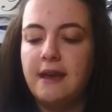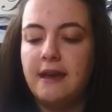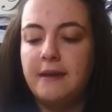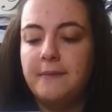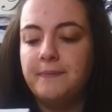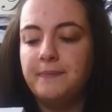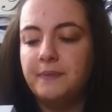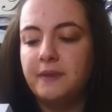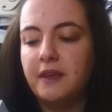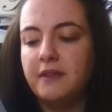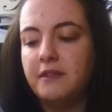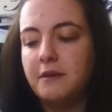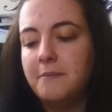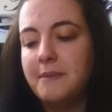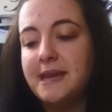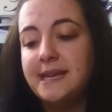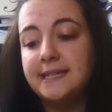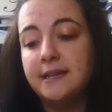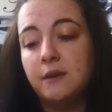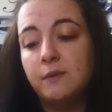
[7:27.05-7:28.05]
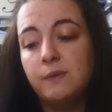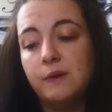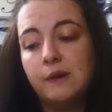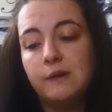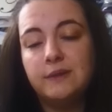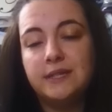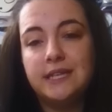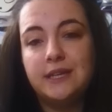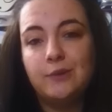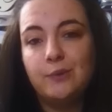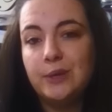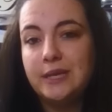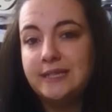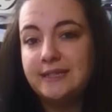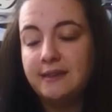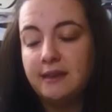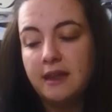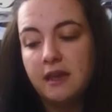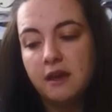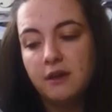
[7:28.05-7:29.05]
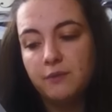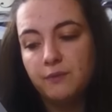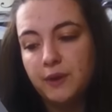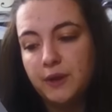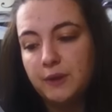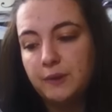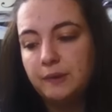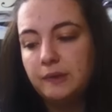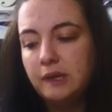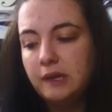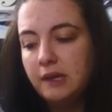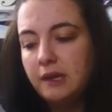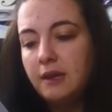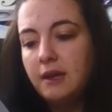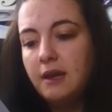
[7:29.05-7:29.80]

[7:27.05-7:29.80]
that makes her world increasingly unreal.